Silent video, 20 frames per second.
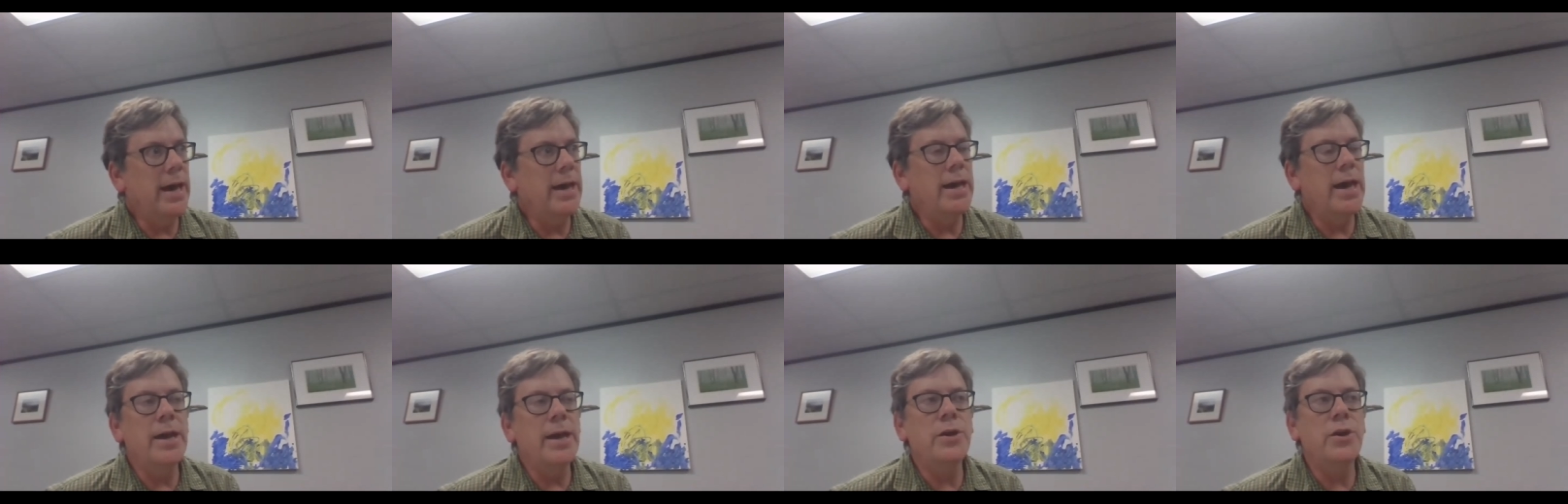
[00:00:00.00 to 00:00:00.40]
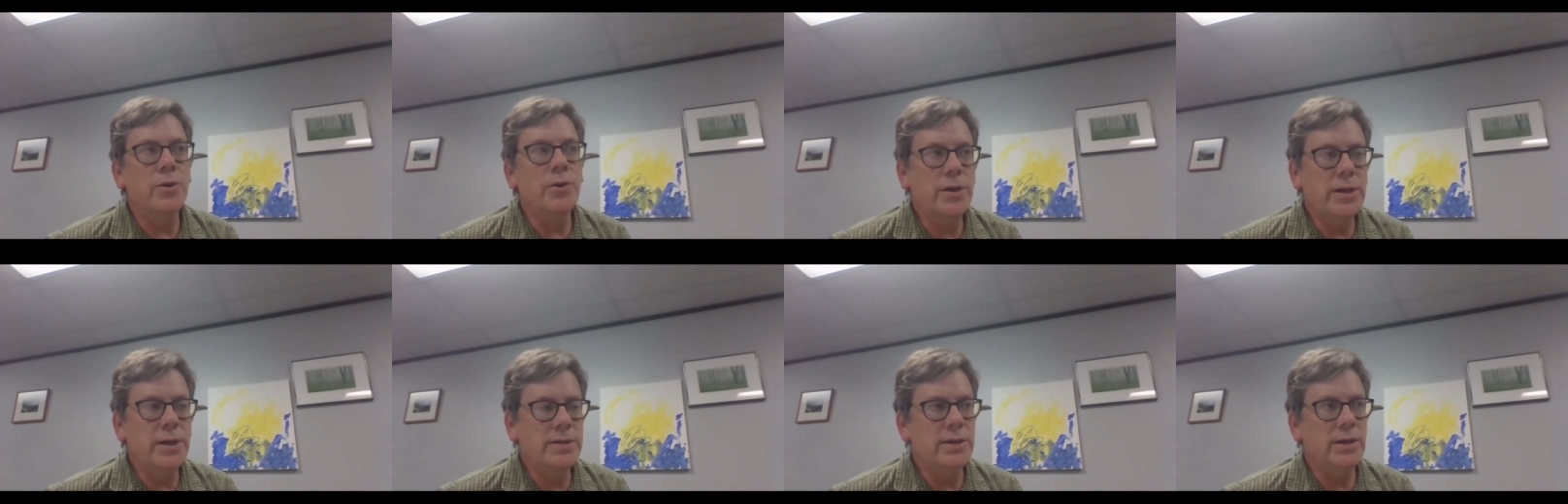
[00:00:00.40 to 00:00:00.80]
I, I,
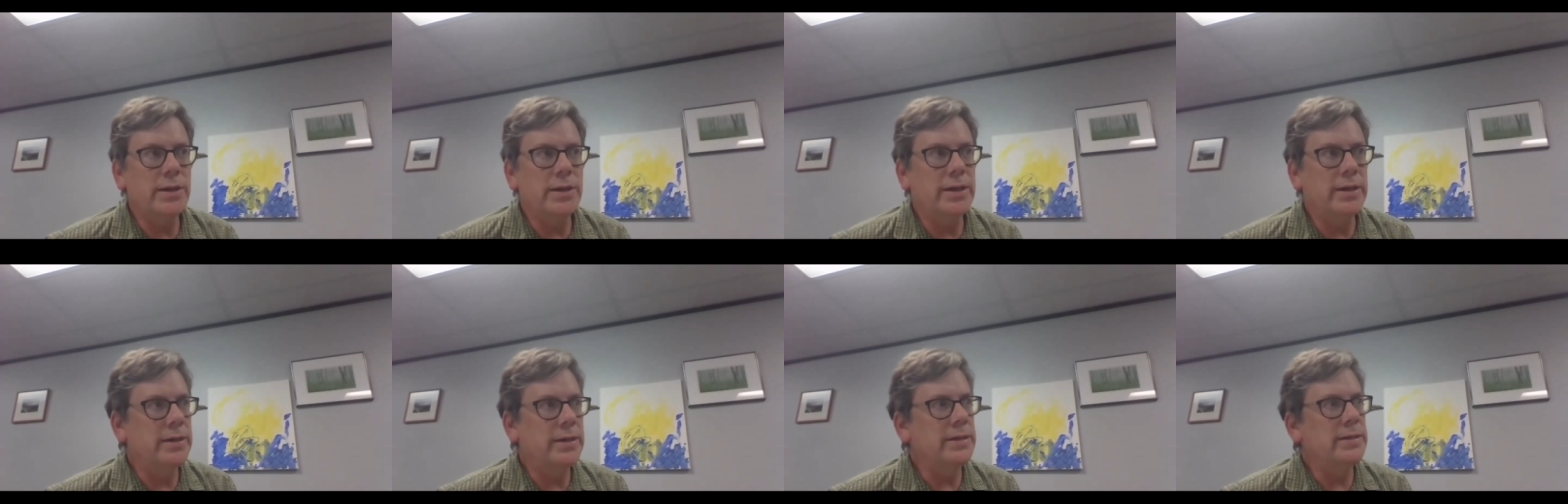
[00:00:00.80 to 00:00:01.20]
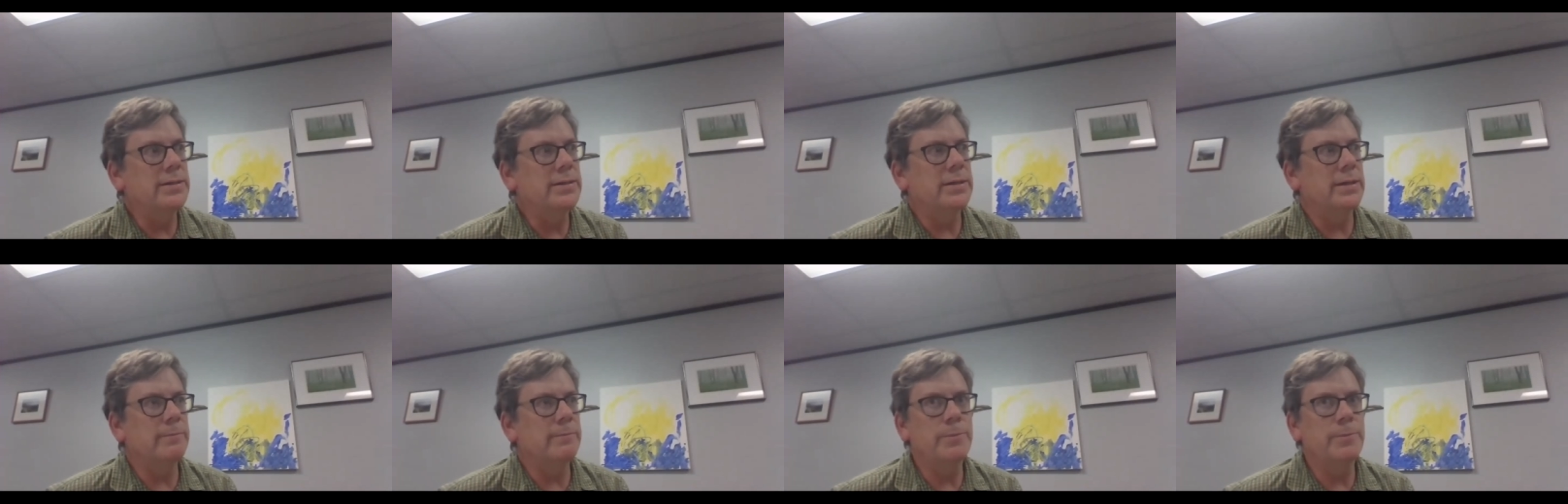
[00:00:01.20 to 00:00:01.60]
know kids are
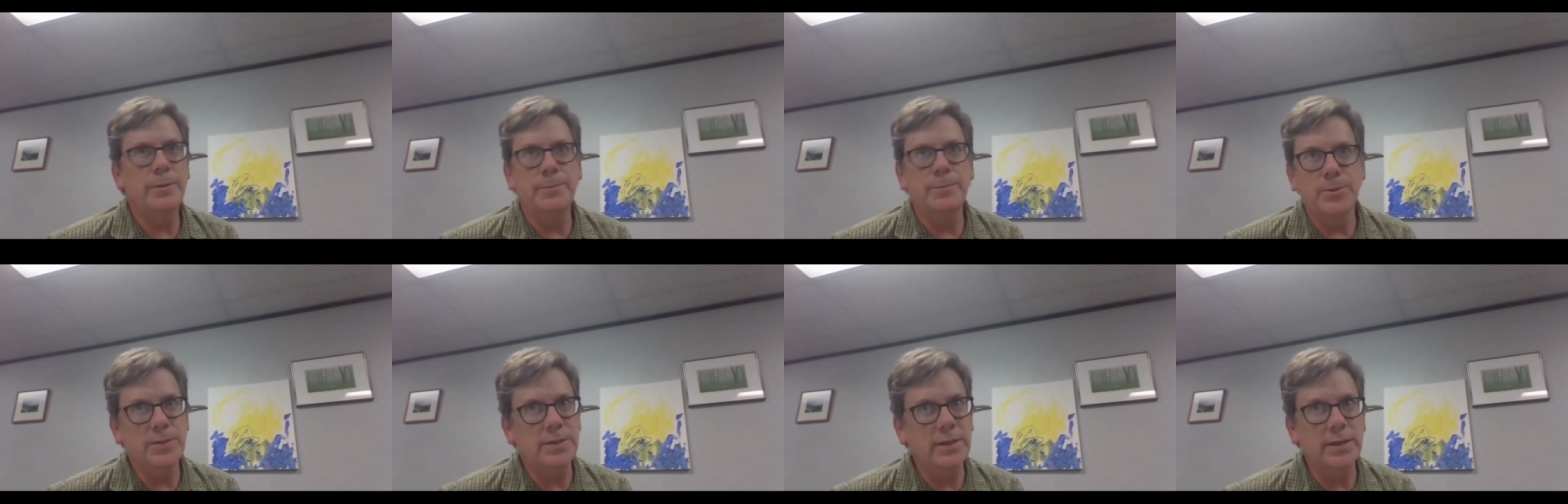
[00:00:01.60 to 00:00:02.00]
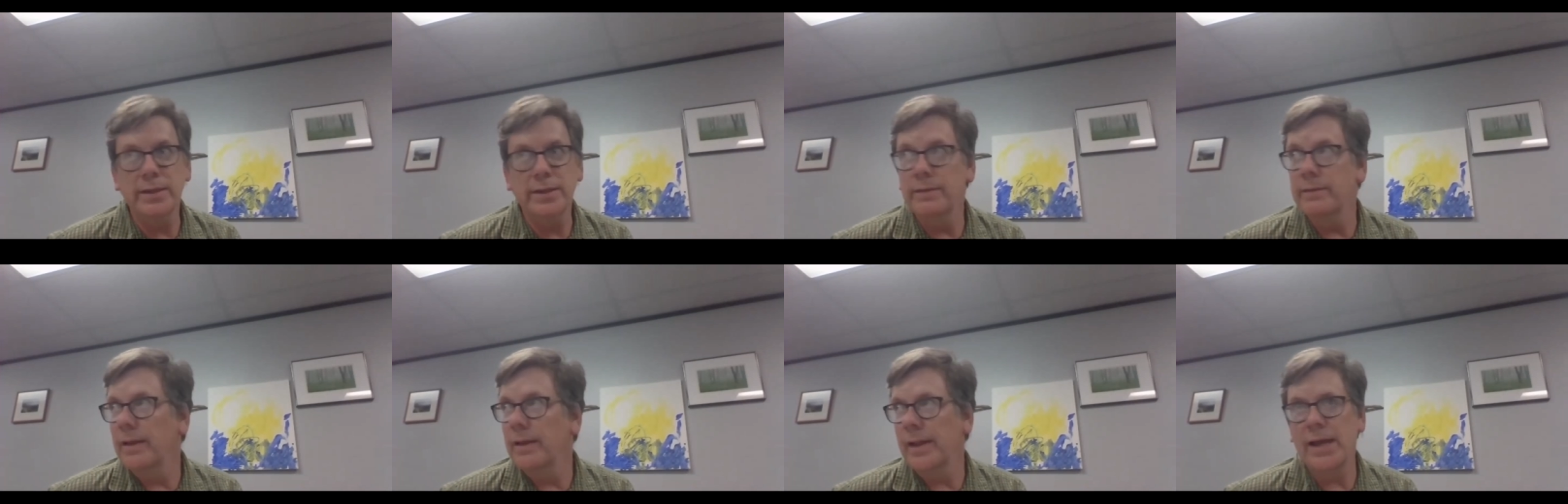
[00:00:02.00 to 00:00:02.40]
kids, and people
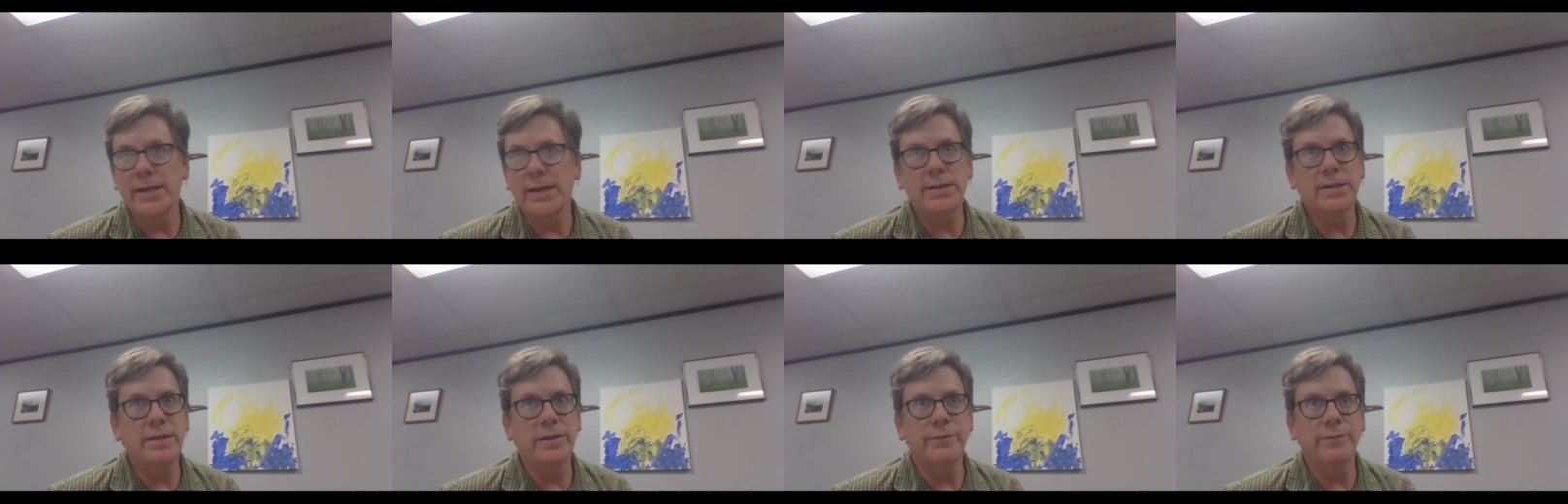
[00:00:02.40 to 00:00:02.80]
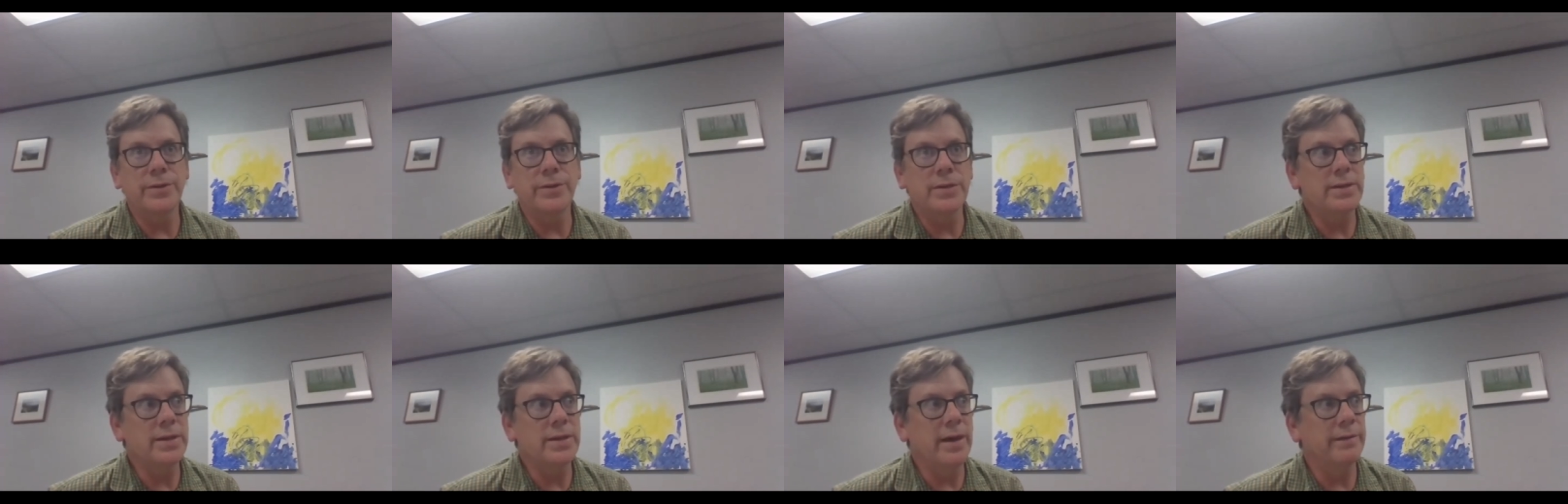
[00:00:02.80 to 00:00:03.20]
see lots of
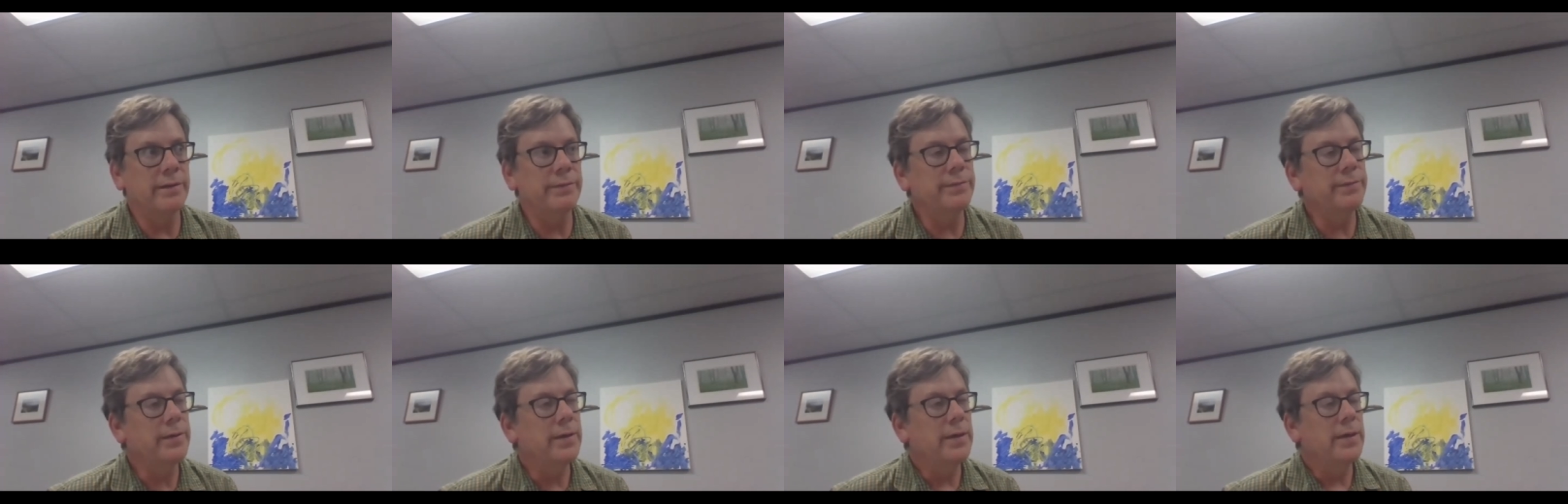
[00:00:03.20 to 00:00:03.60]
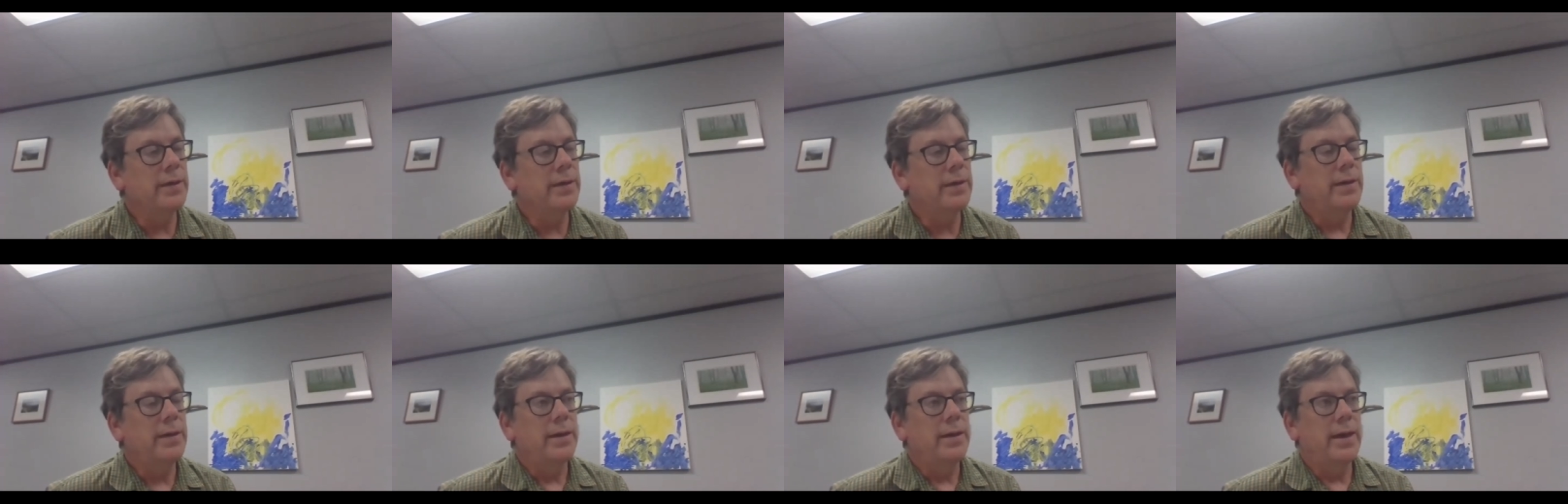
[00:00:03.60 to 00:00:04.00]
different stuff
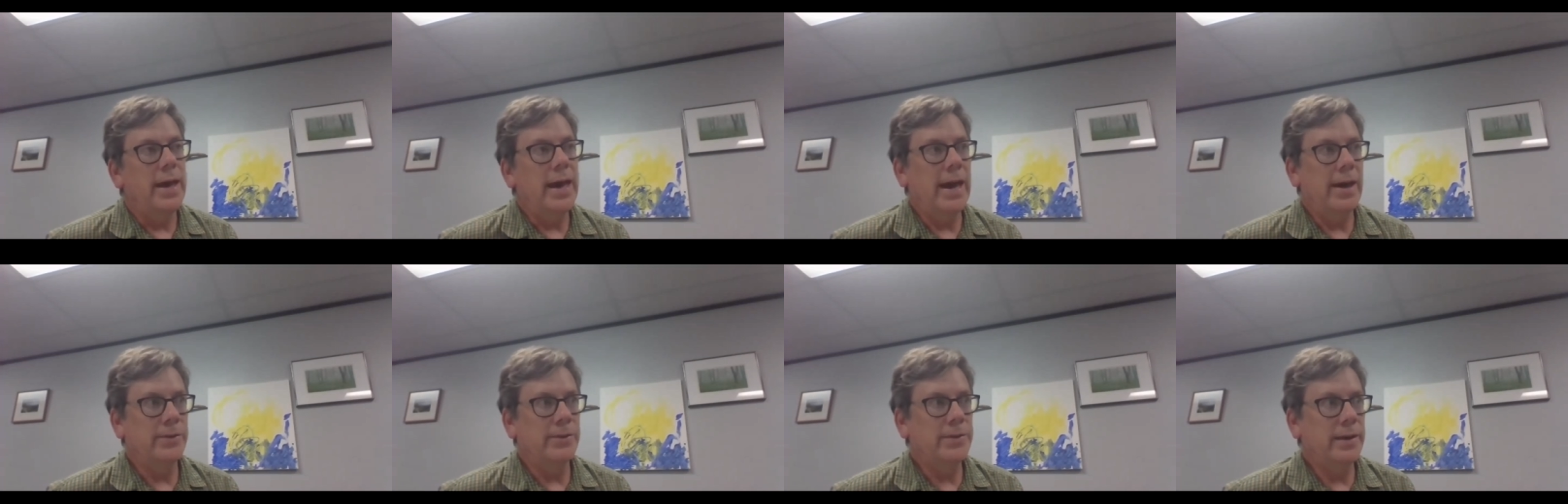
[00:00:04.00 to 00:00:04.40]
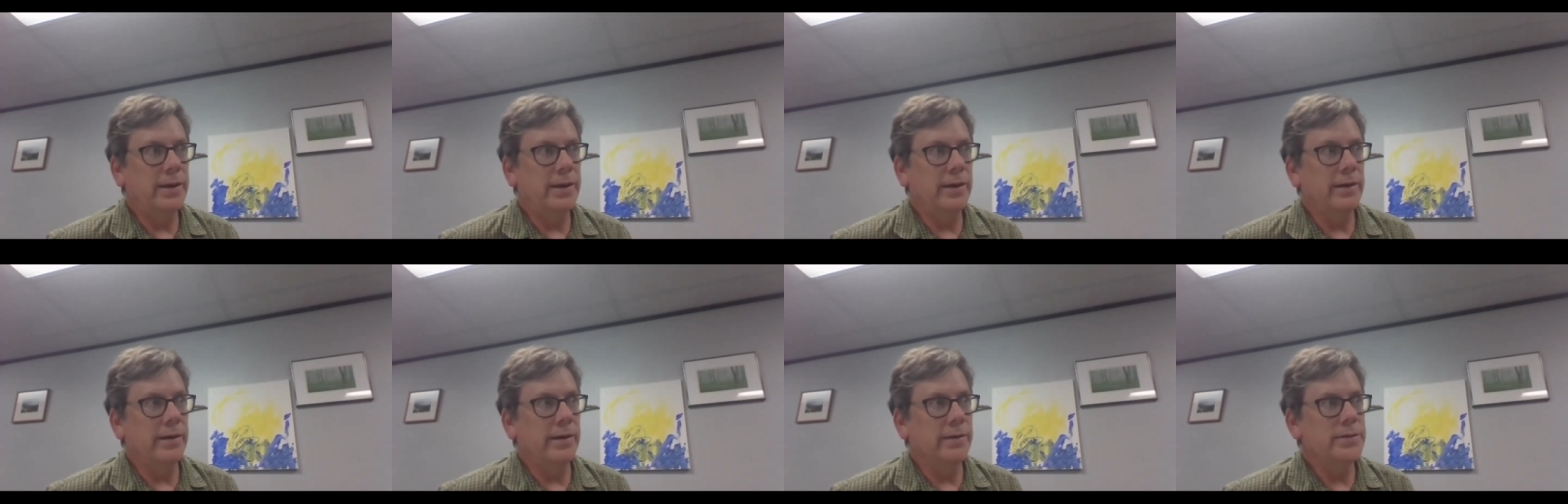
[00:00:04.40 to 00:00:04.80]
out
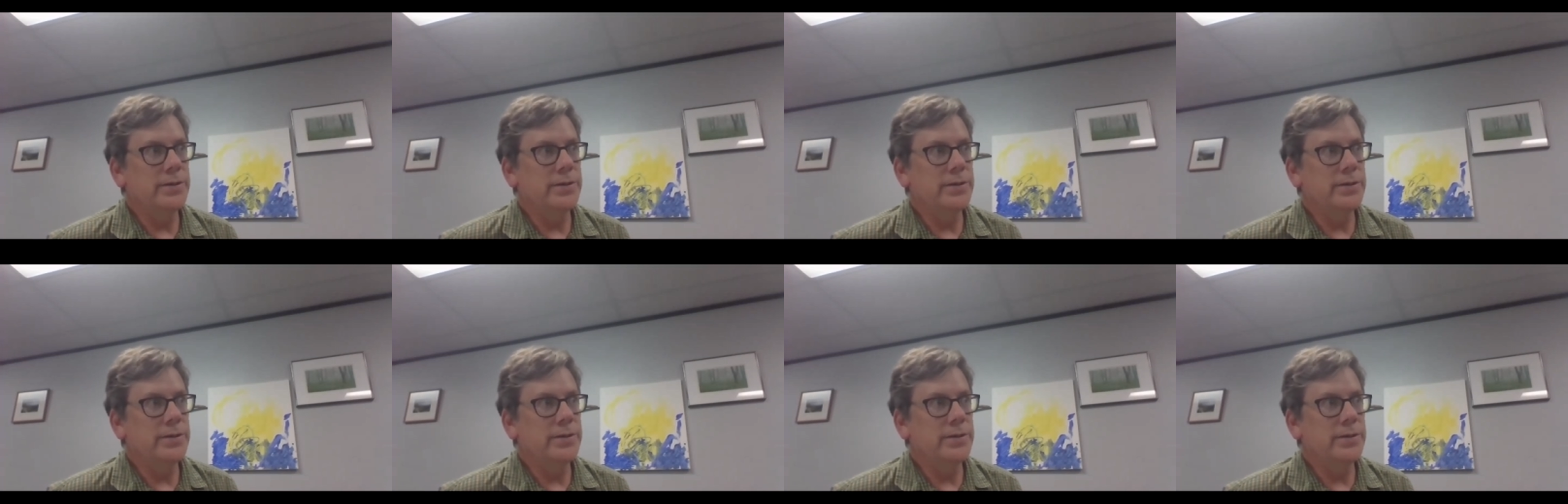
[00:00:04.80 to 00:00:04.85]
there.